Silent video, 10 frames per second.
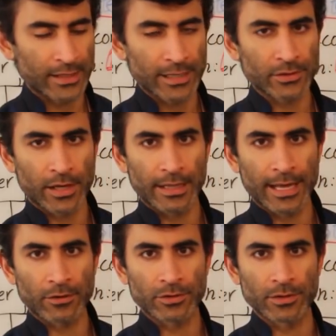FDA is not
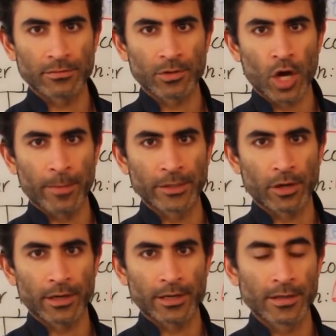allowed to comment
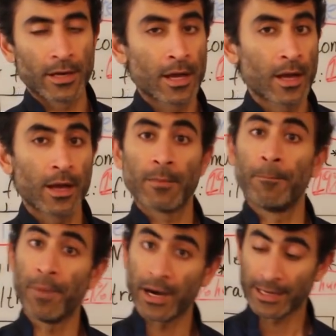on it.
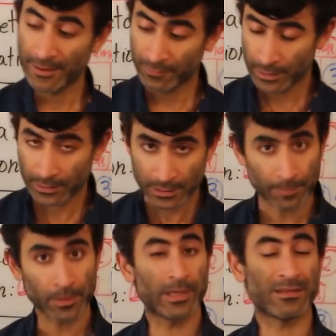But if the
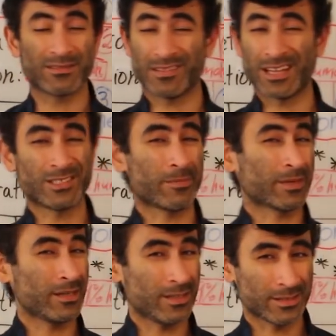supplement ends
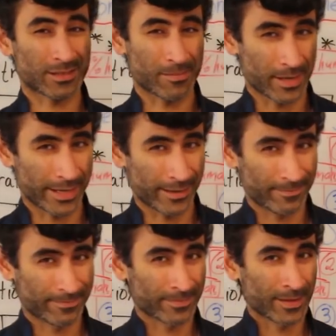up killing somebody
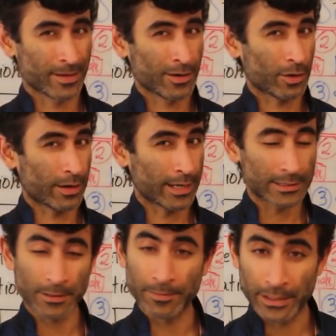or
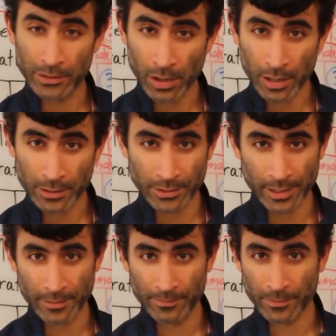ends up being
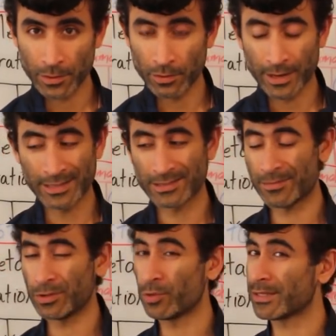toxic or ends
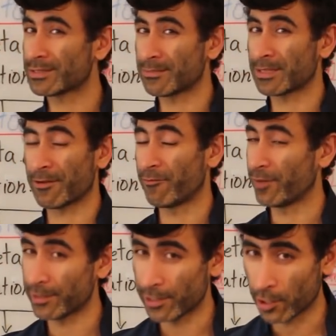up doing something
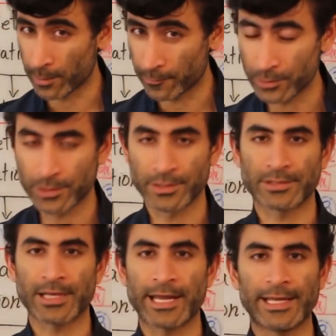very harmful to
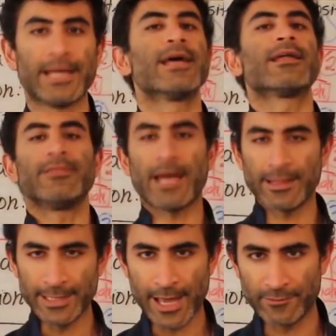society,
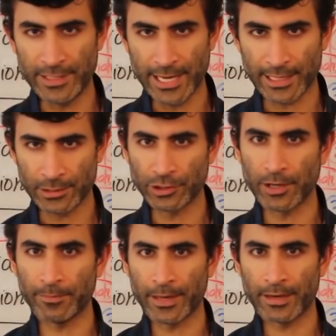then the FDA can
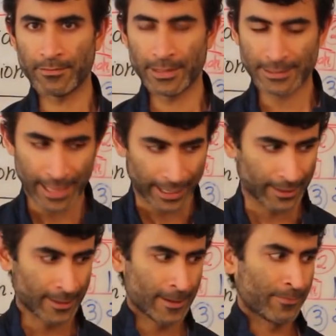jump in. It's
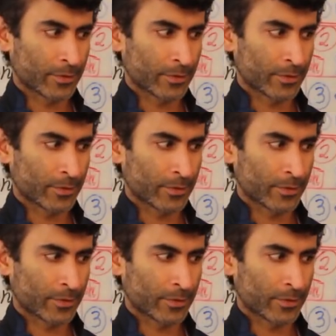like